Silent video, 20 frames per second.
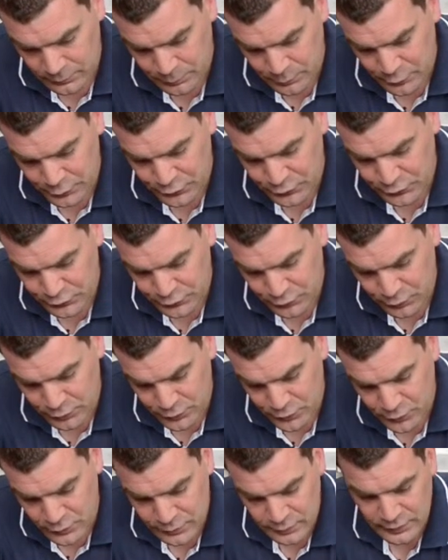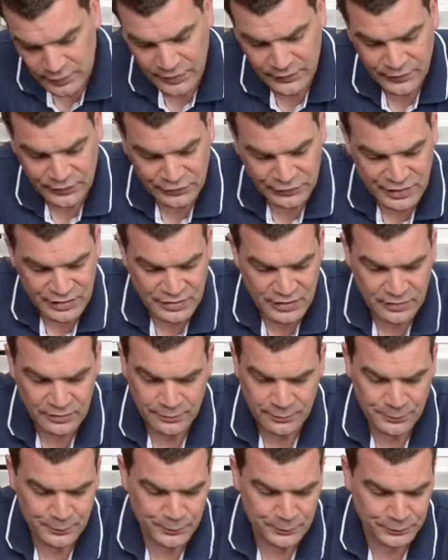Put the screw in the center,
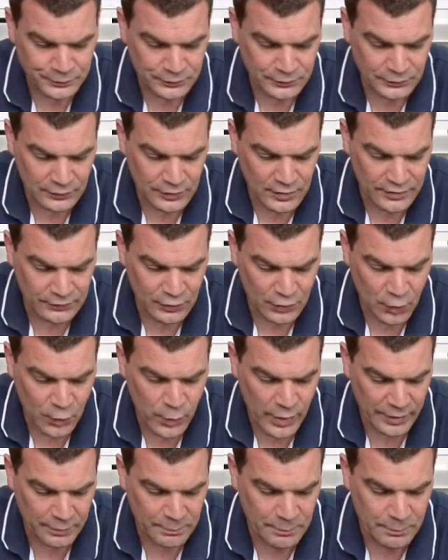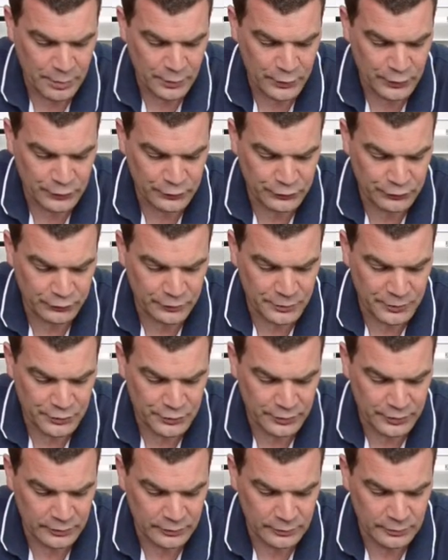give it a quick burst from the
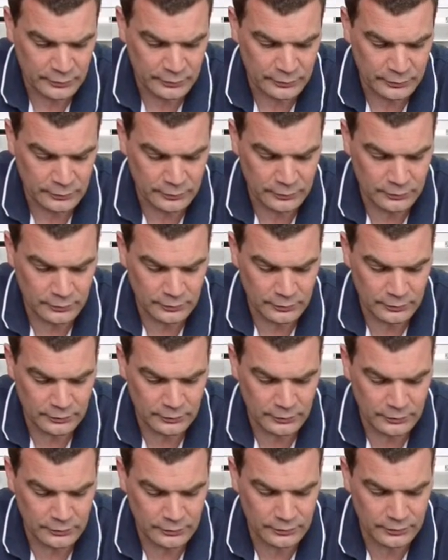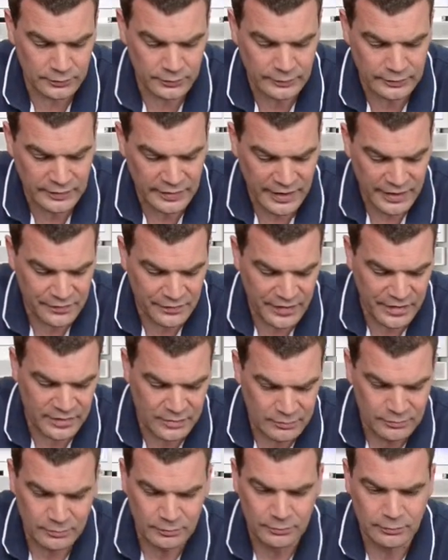drill, and
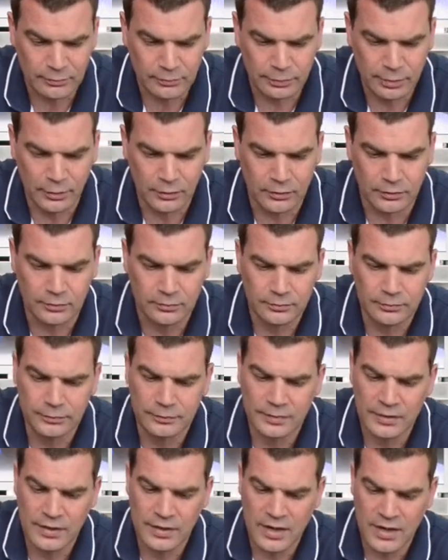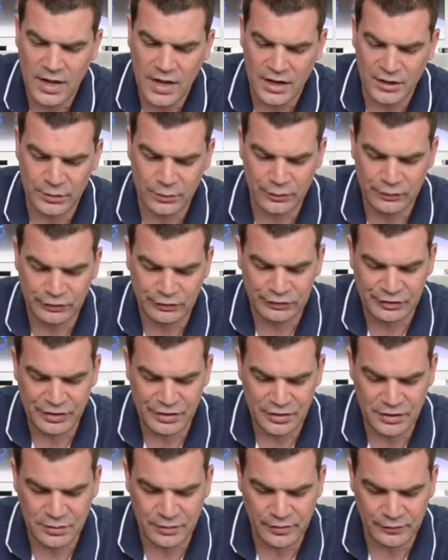then pull. And you will see
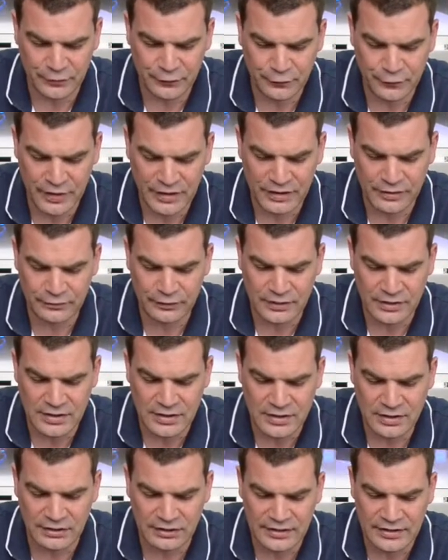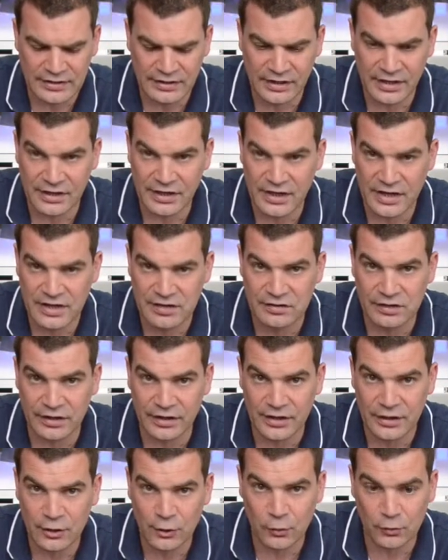you have effectively, cleanly and
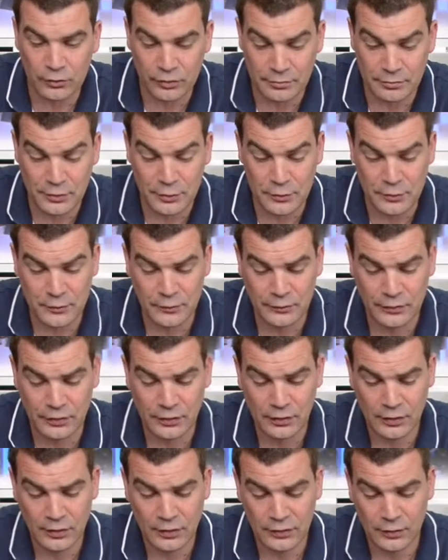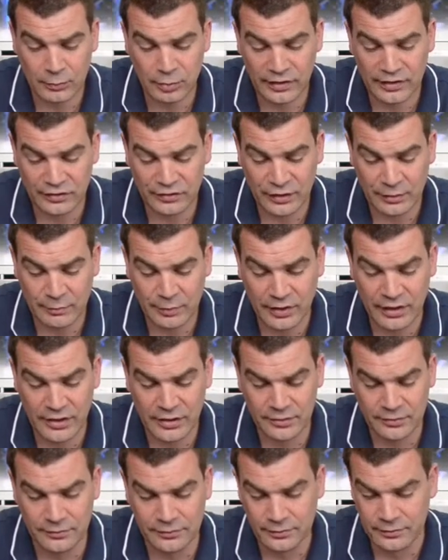easily removed the plastic plug